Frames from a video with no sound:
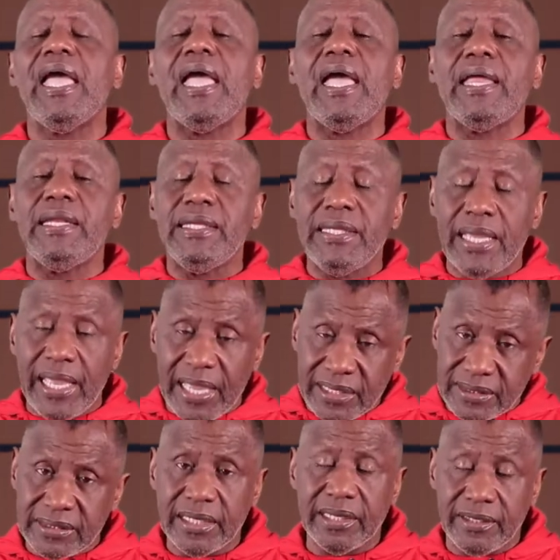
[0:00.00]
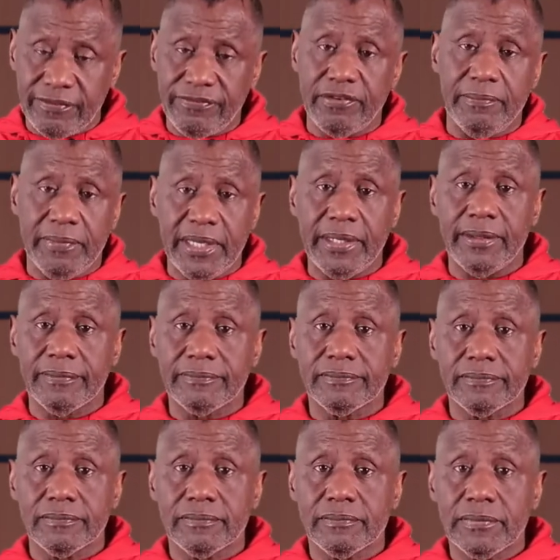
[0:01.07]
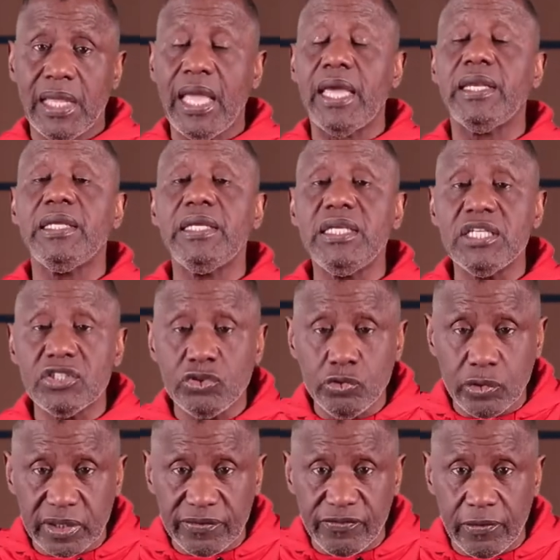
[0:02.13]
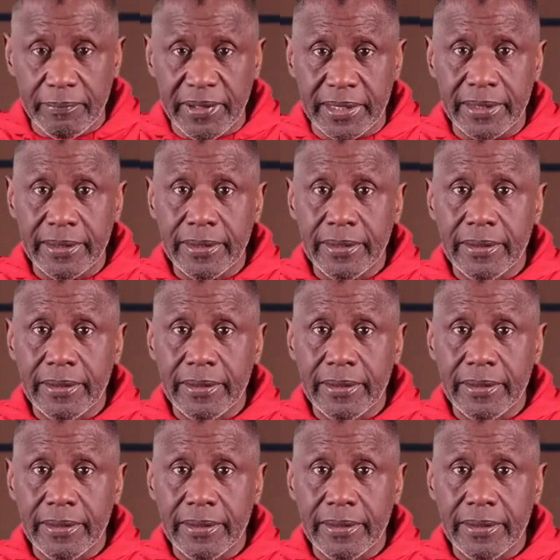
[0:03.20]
and he has done it for me and is doing it for me.